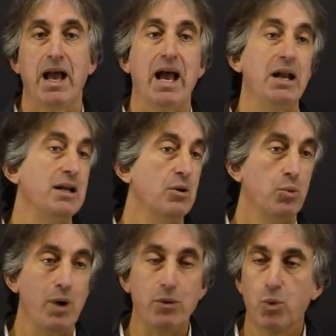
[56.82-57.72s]
And
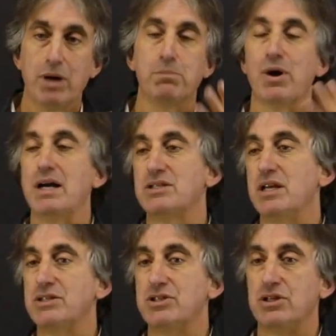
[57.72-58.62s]
when one
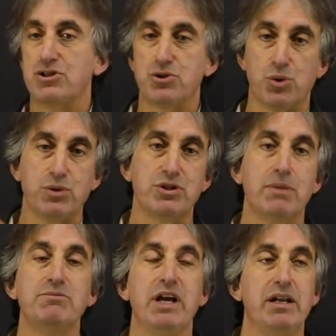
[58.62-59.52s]
process stores
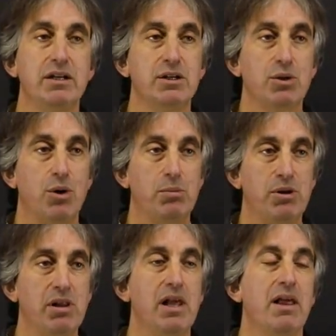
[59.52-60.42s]
some data in a
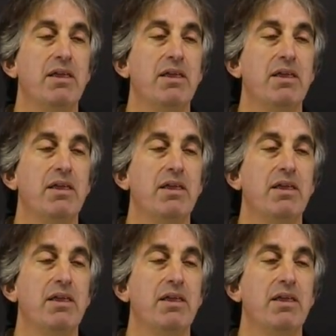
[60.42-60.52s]
global,